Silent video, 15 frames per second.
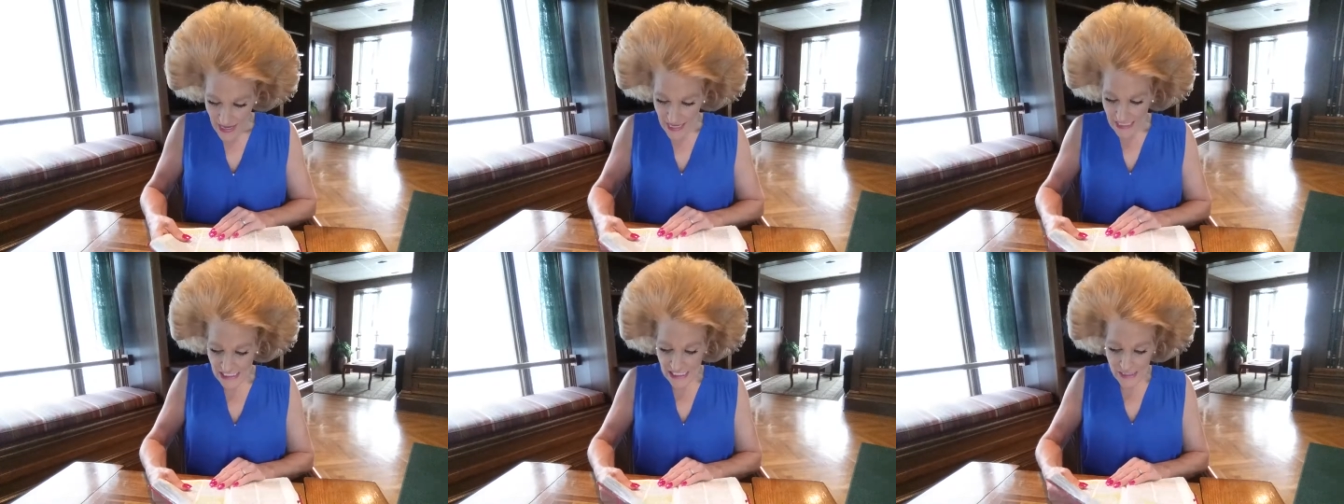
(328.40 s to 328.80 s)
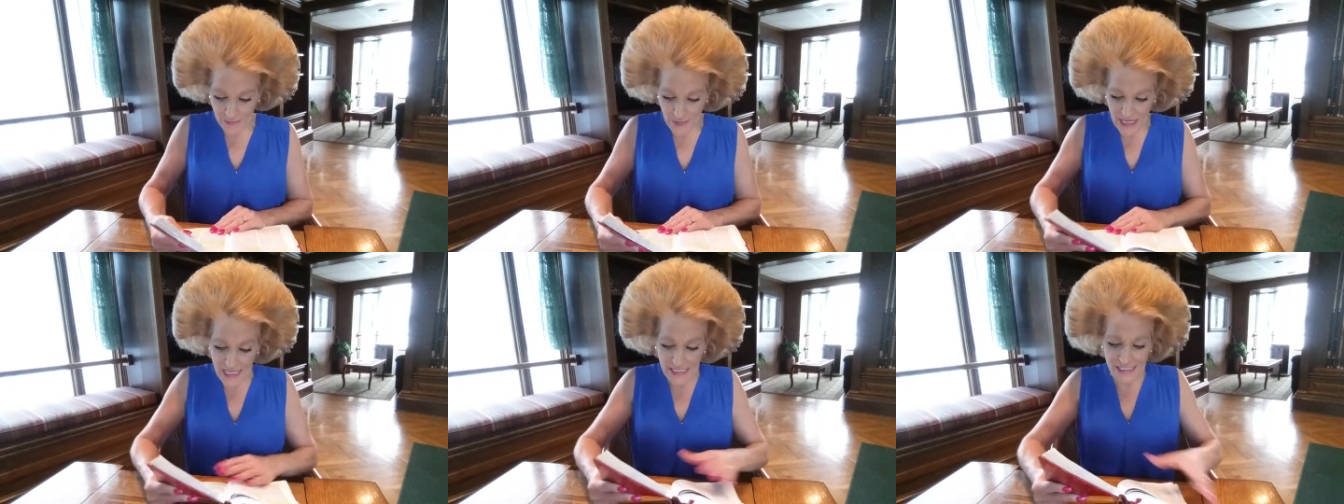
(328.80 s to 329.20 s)
and
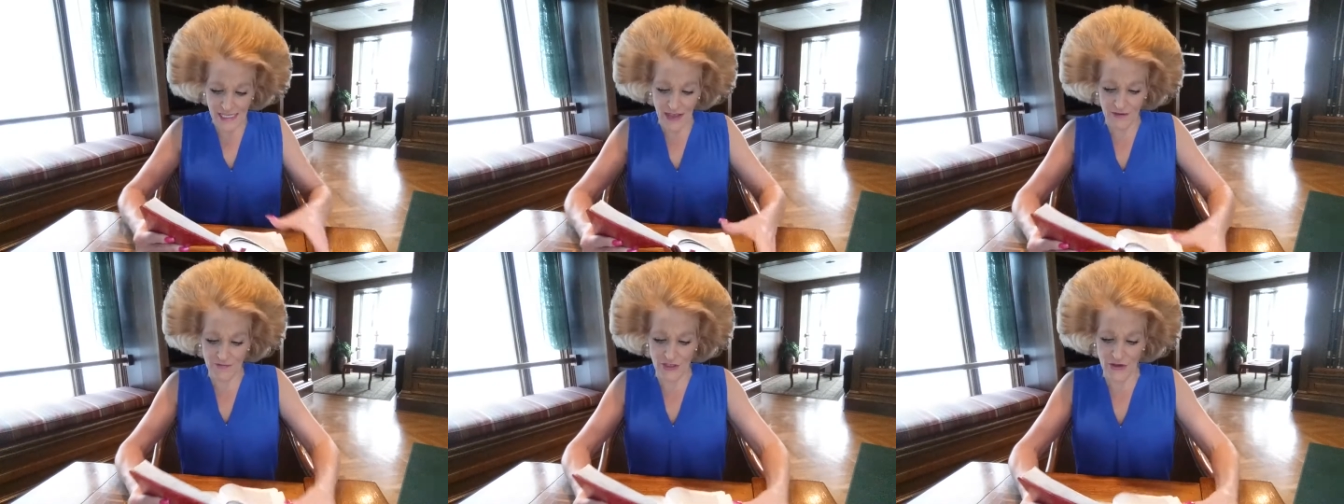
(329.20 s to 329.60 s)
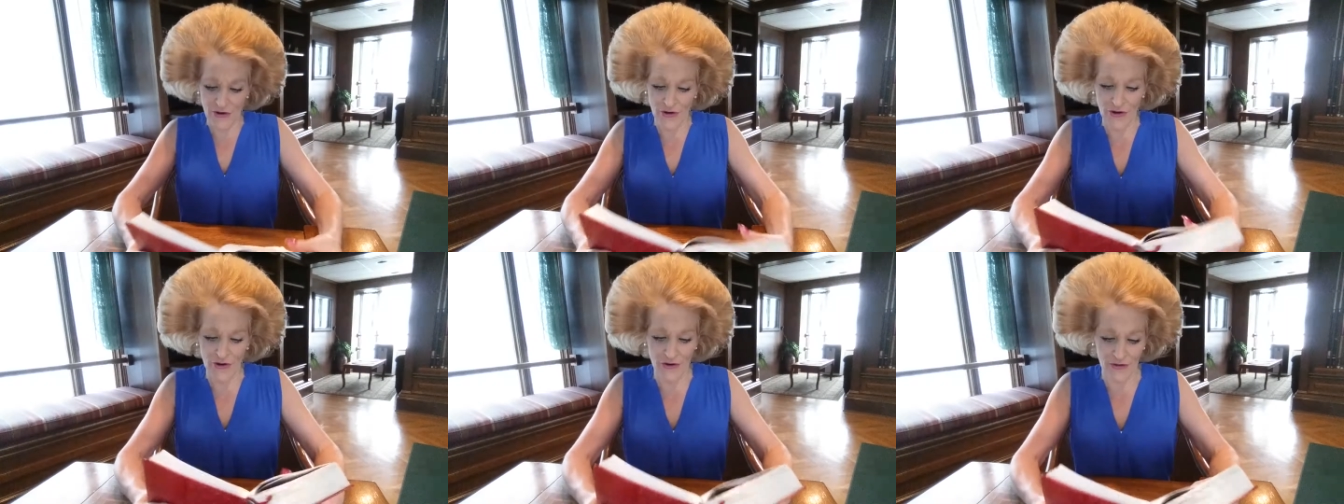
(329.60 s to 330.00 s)
speaks of the
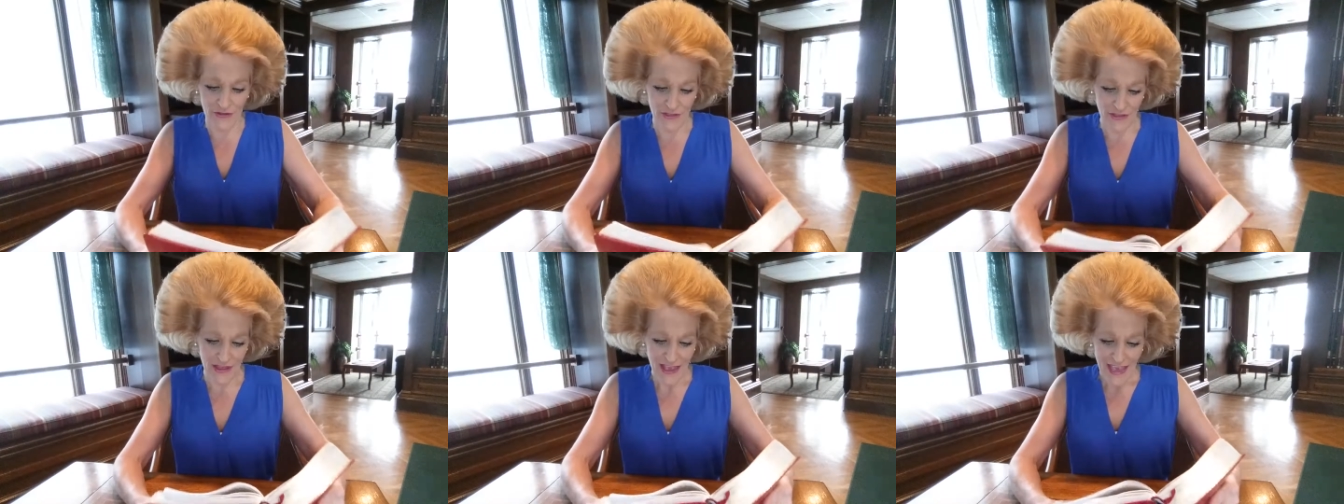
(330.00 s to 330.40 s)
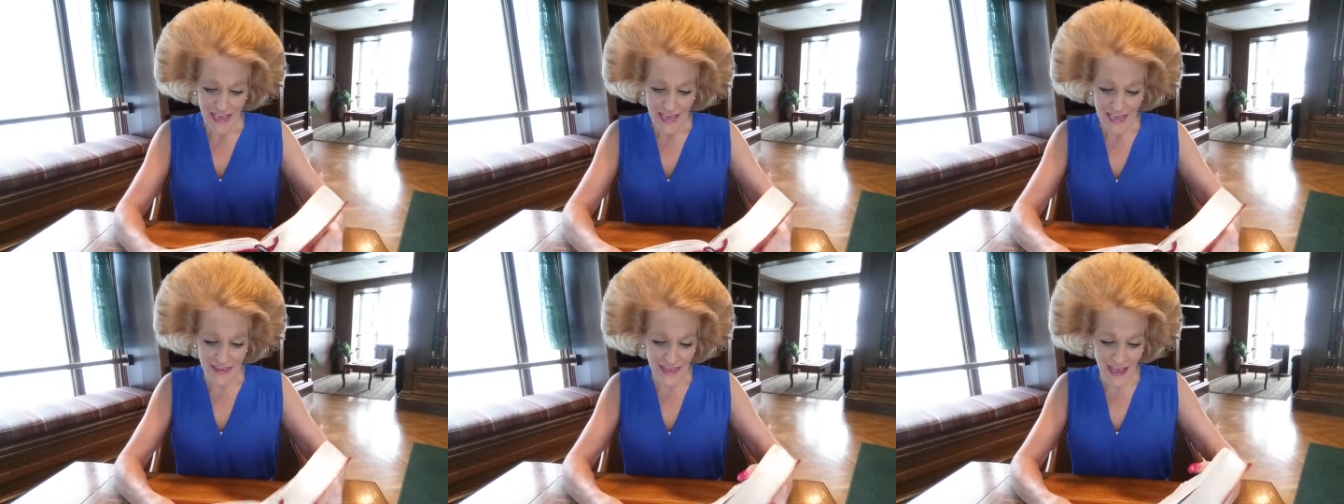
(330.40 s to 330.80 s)
earth.
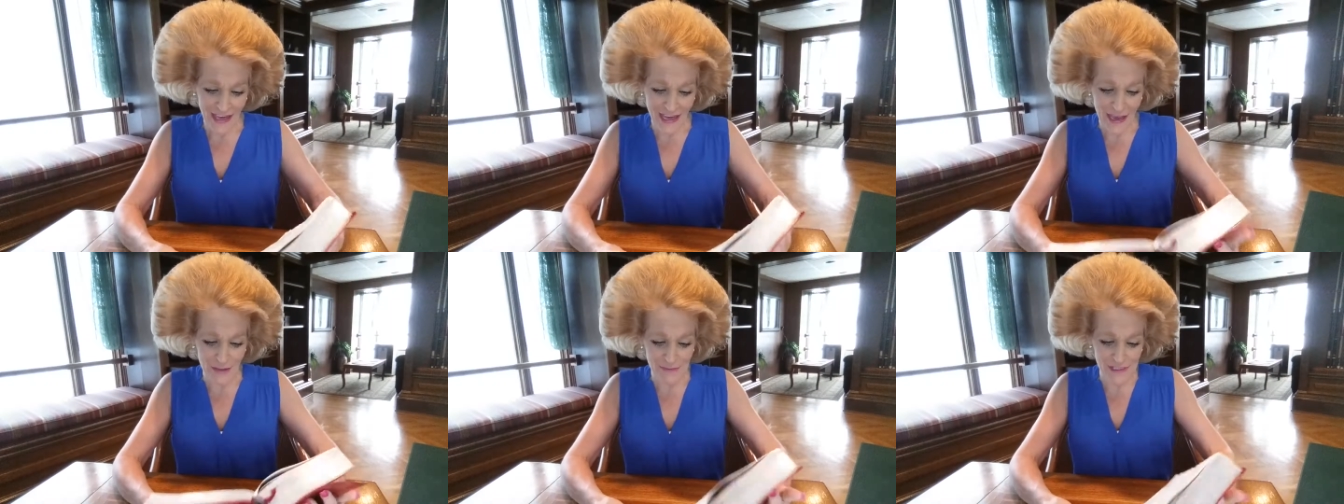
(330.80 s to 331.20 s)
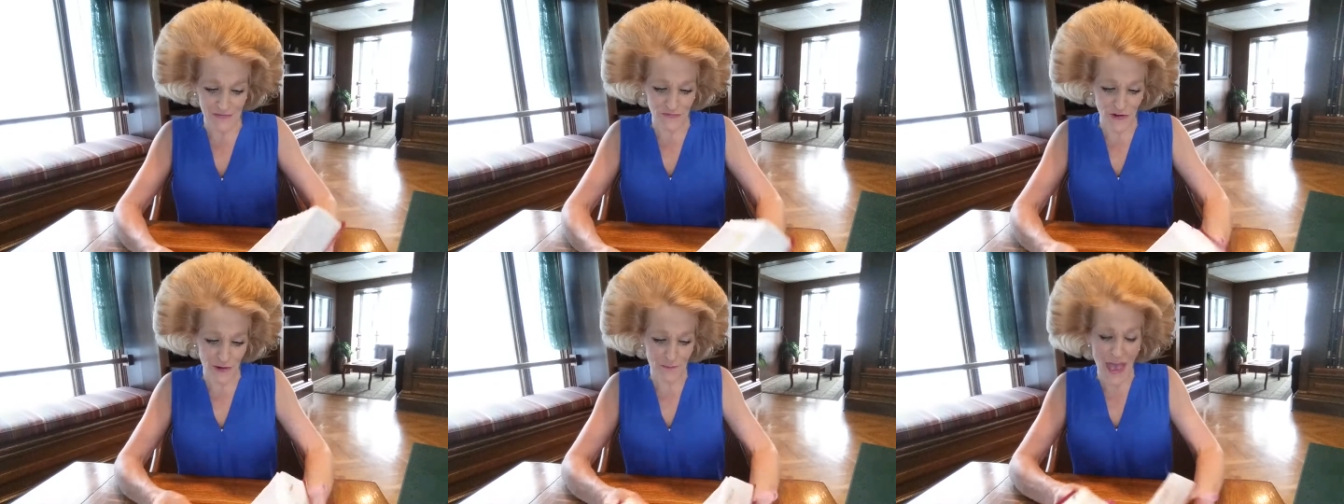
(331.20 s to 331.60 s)
He that comes
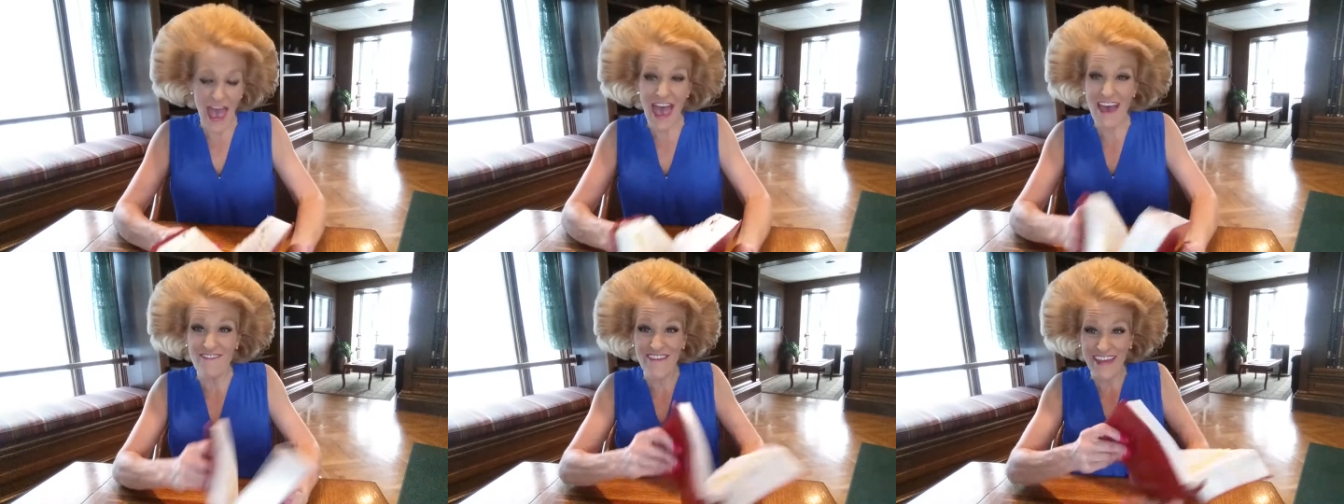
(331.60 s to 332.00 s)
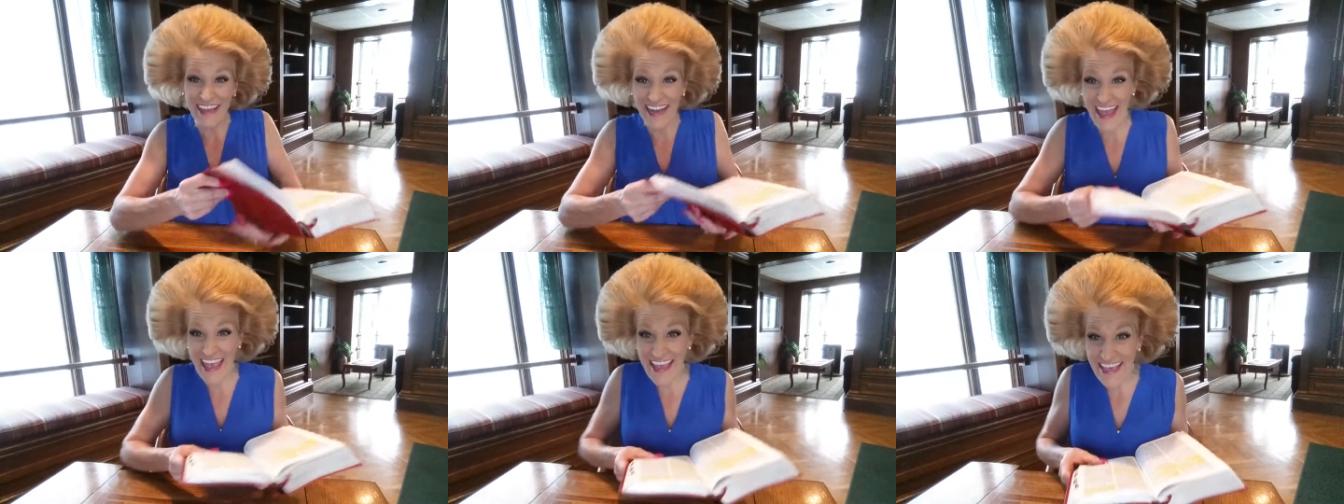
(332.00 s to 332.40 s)
from
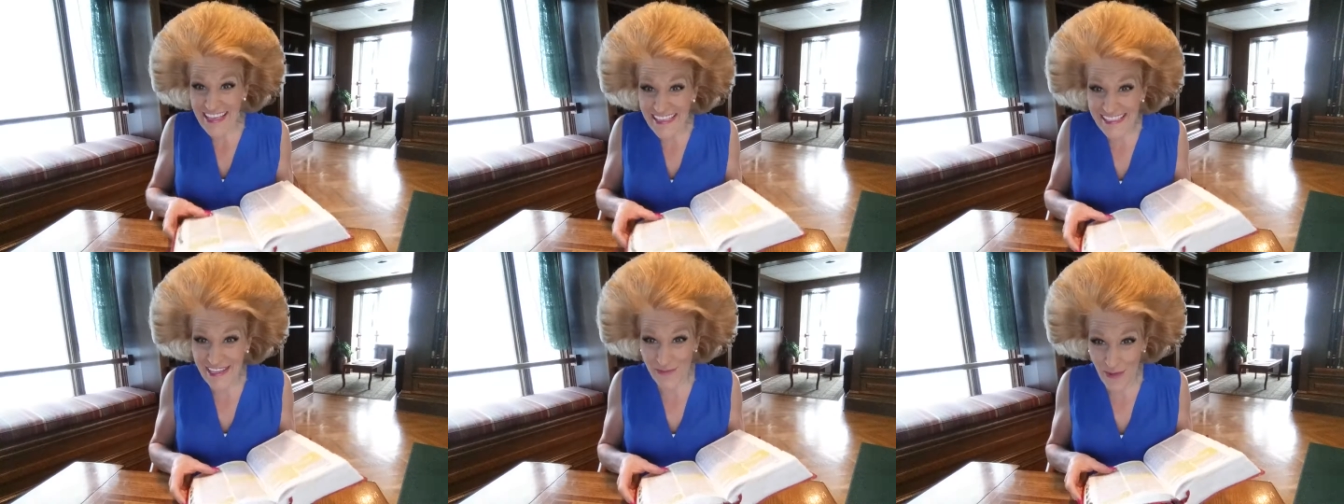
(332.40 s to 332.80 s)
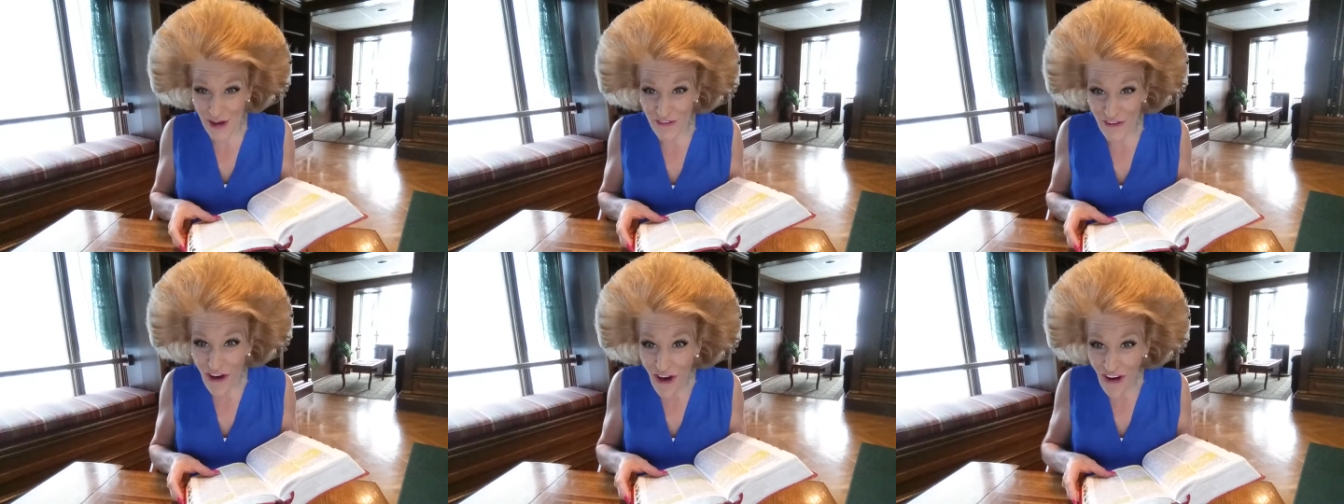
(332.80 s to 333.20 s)
heaven is
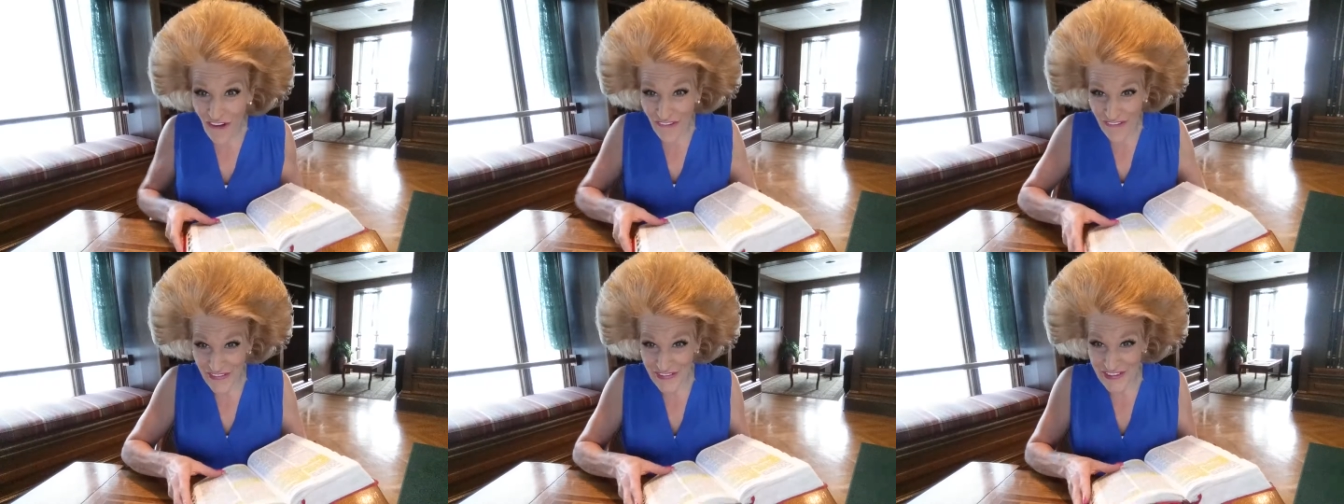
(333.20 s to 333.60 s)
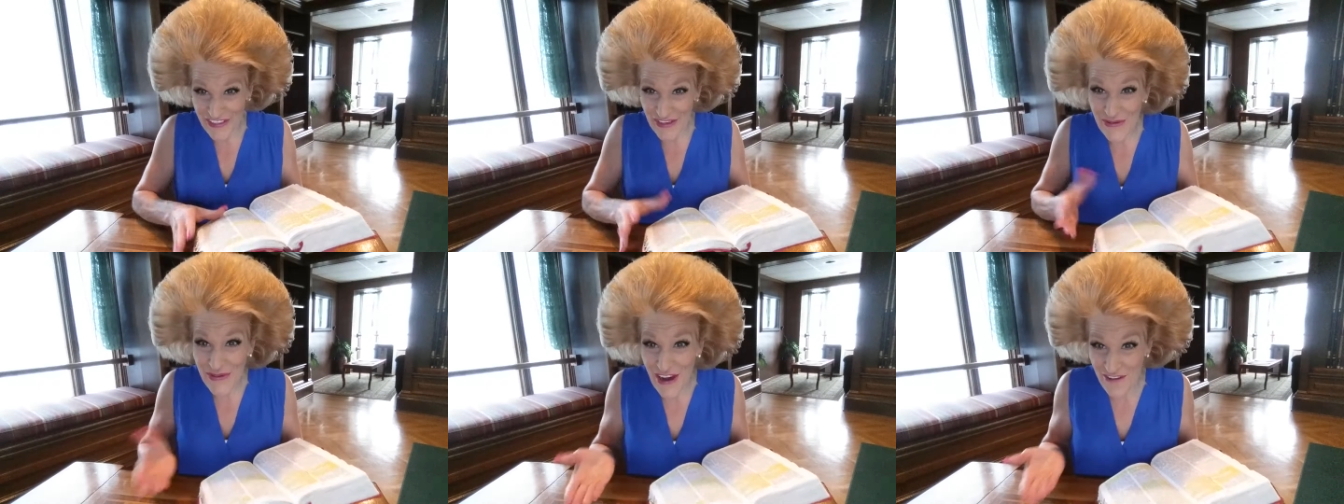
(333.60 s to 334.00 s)
above all.
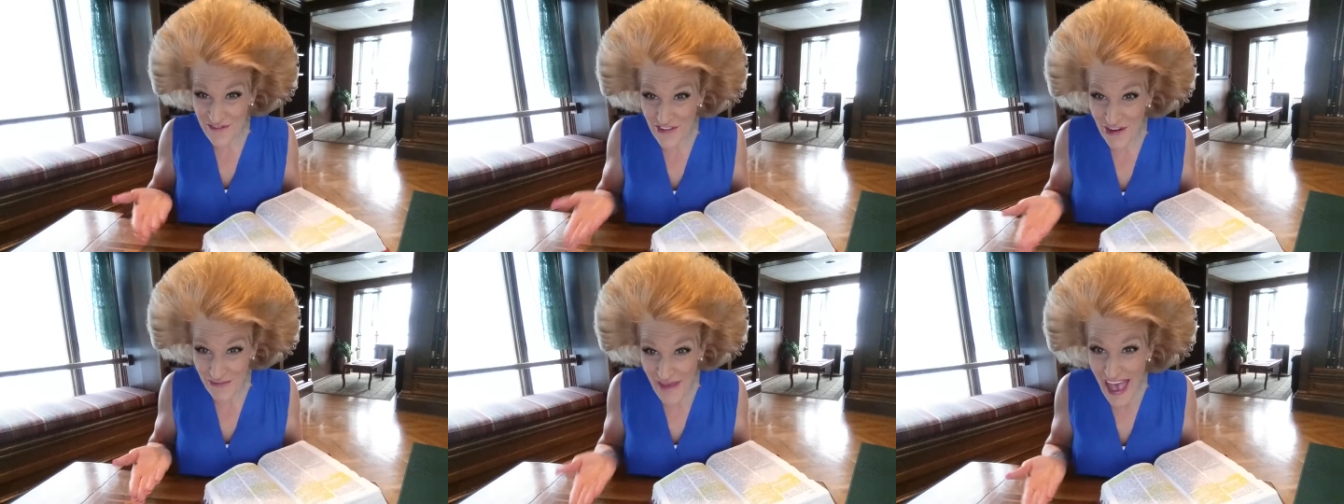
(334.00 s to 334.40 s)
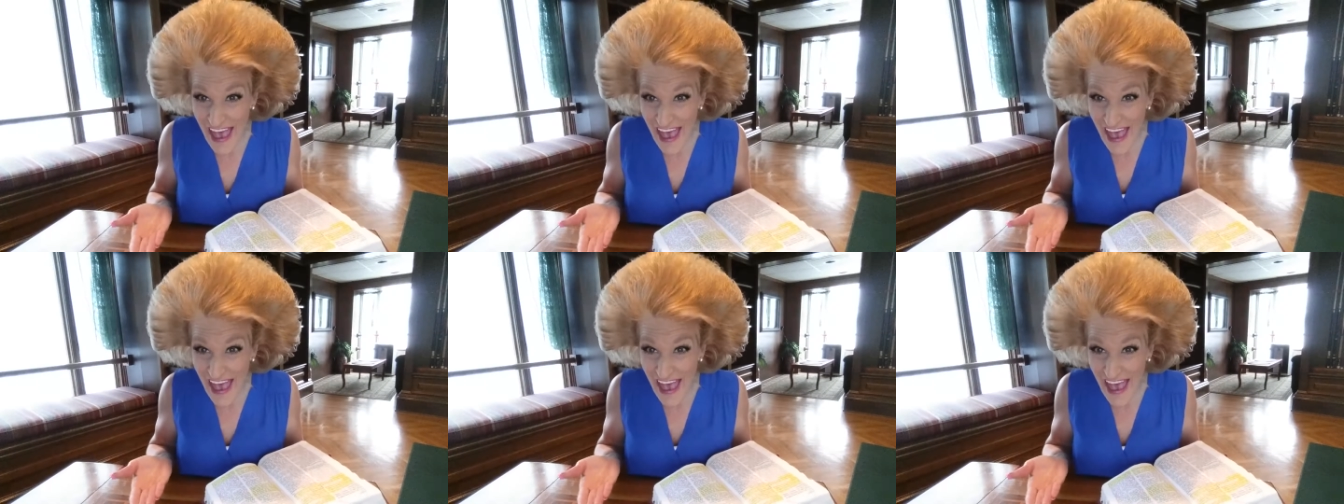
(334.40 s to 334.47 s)
You come from